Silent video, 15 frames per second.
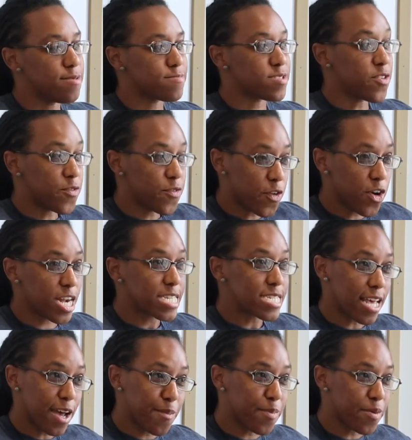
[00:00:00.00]
So for
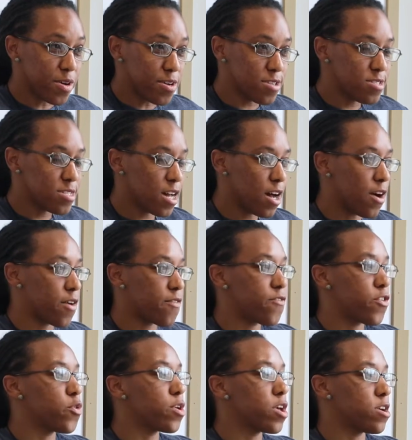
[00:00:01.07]
example, a
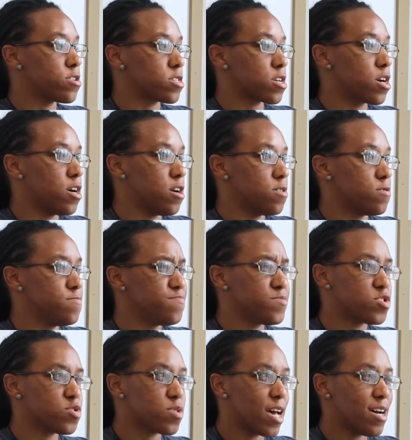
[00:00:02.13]
few years ago,
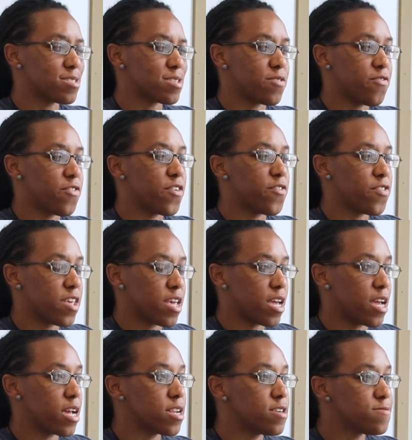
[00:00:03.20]

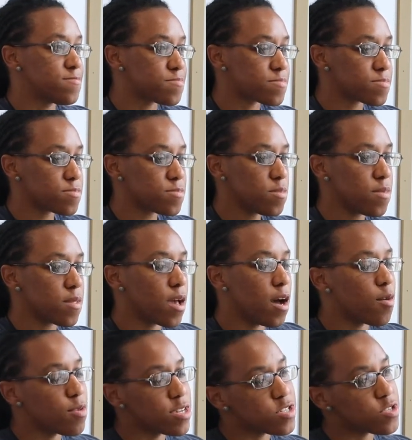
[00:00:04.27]
2015, I
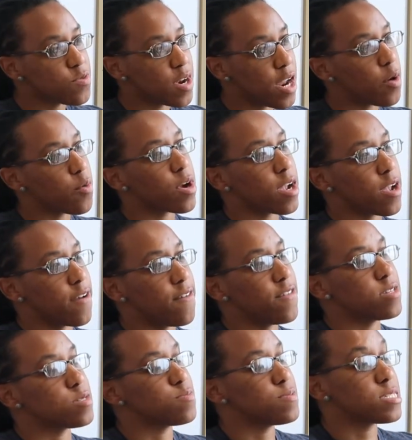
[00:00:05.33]
went to a networking
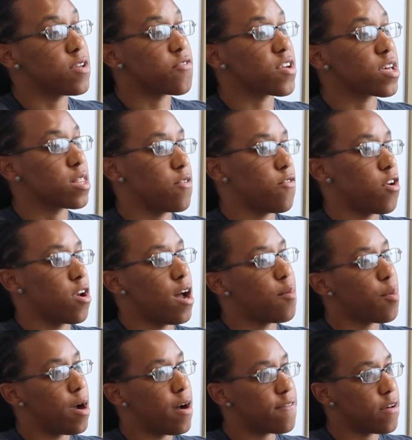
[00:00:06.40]
event specifically for
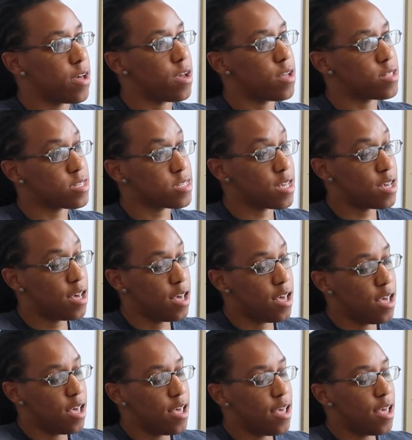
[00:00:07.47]
nonprofits.
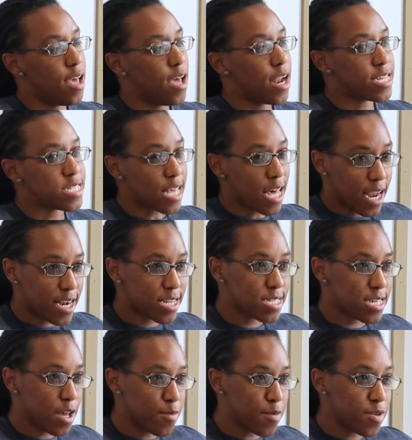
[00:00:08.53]
And I sat at a
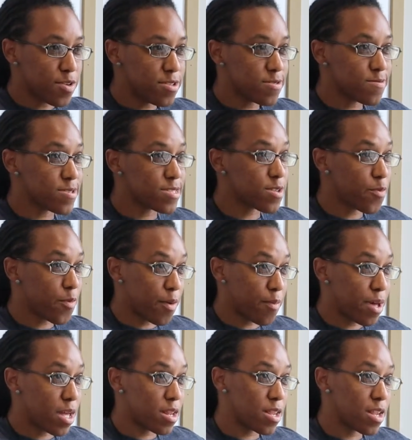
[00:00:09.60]
table with some
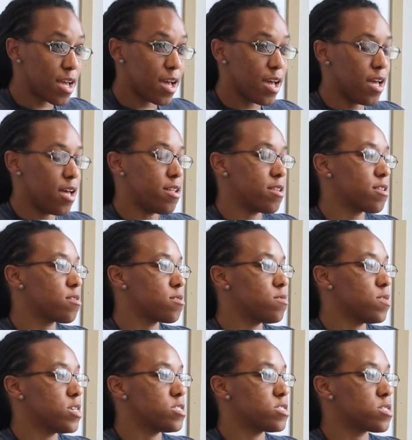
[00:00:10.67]
women and
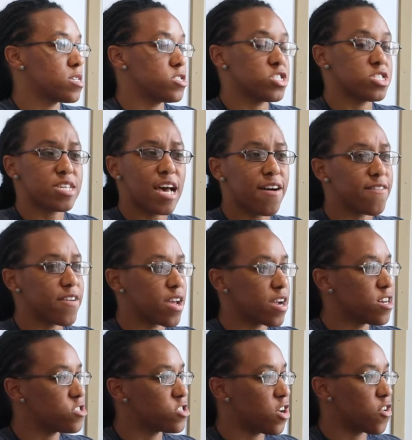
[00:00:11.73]
was just having
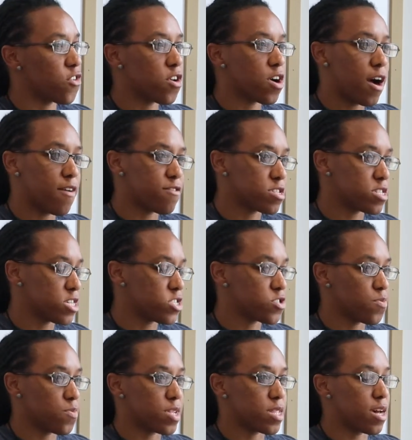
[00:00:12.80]
a general
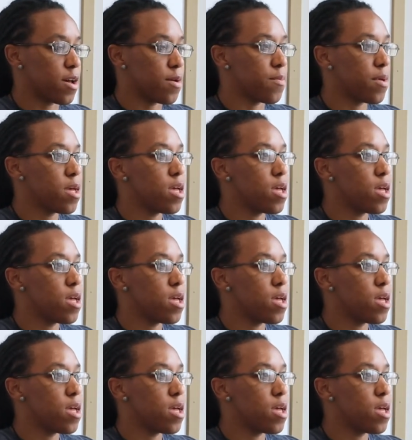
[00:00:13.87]
conversation with them.